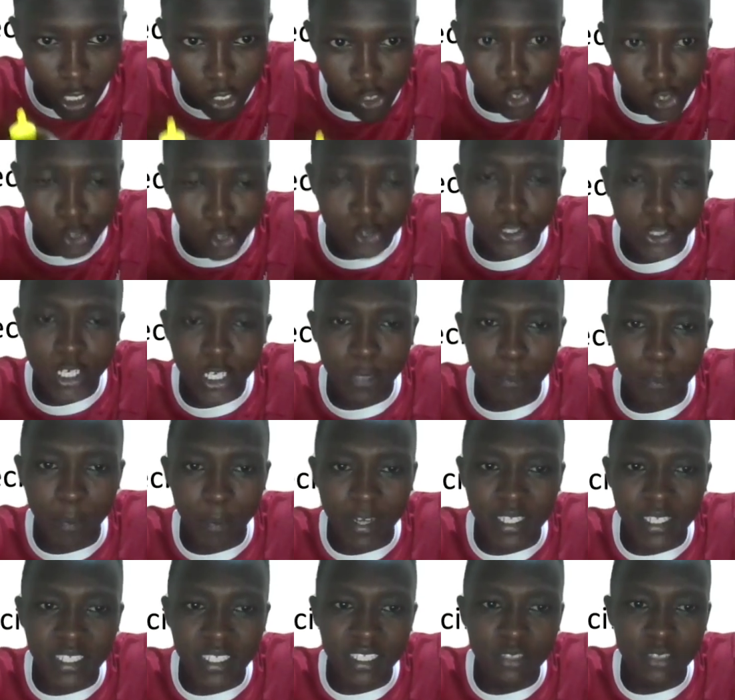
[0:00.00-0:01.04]
Social
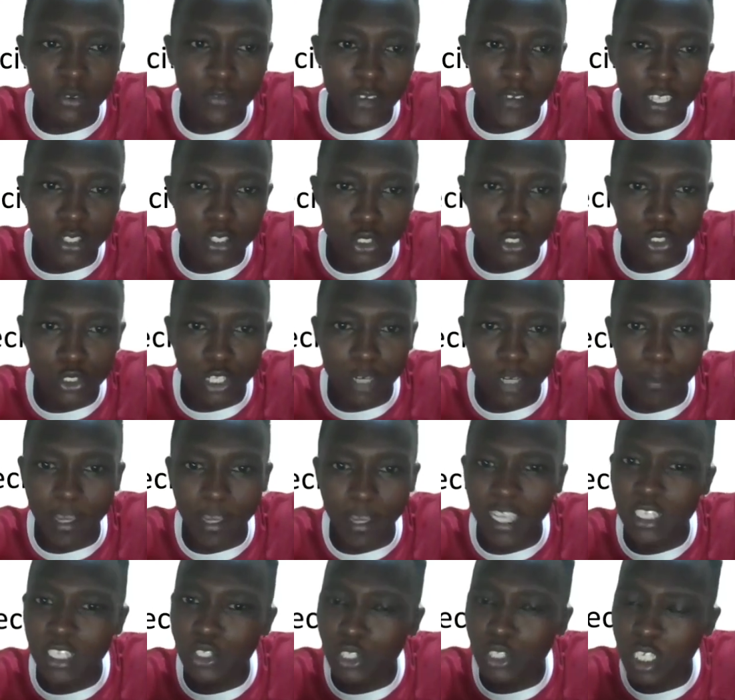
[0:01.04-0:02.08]
impact. We find social
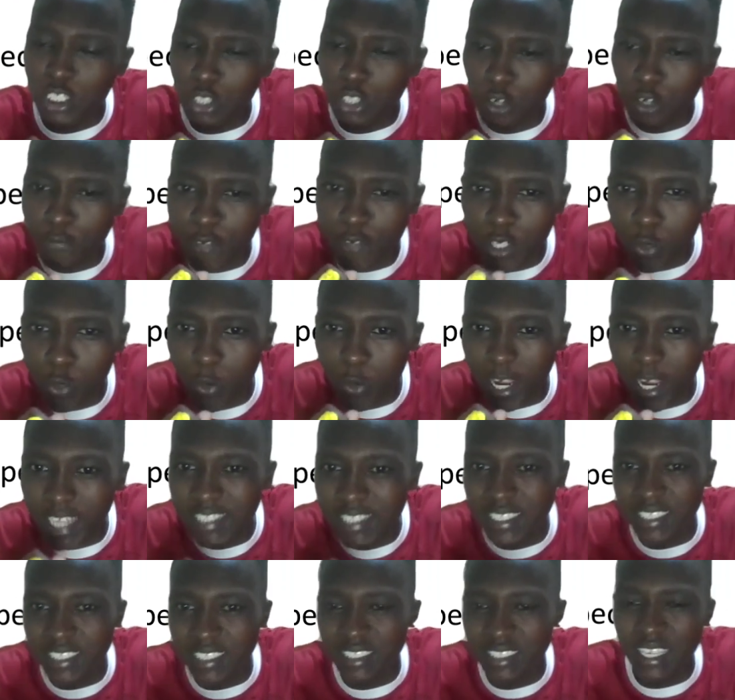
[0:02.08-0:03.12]
impact, introduction of new
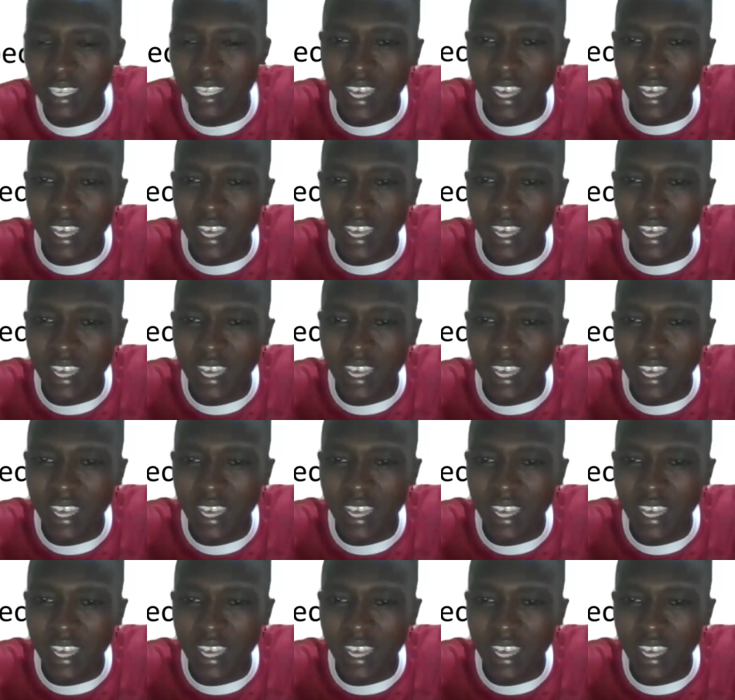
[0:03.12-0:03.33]
cultures,